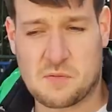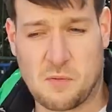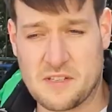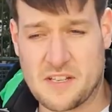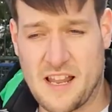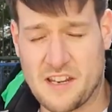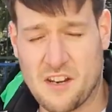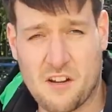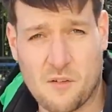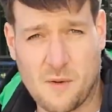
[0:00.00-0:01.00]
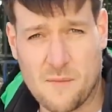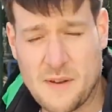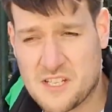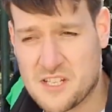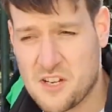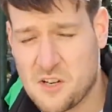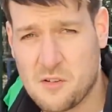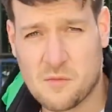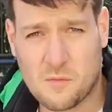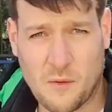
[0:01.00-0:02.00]
Just wanted to let you know that we're missing
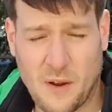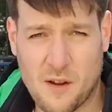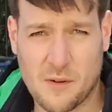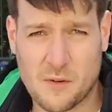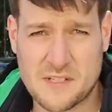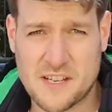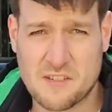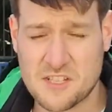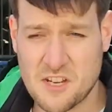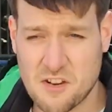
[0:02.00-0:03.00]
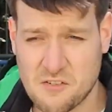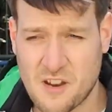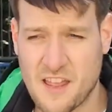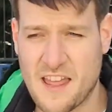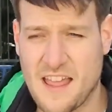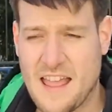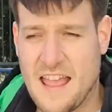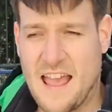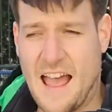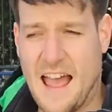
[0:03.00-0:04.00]
you, but we hope we'll see you
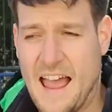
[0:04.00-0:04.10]
soon.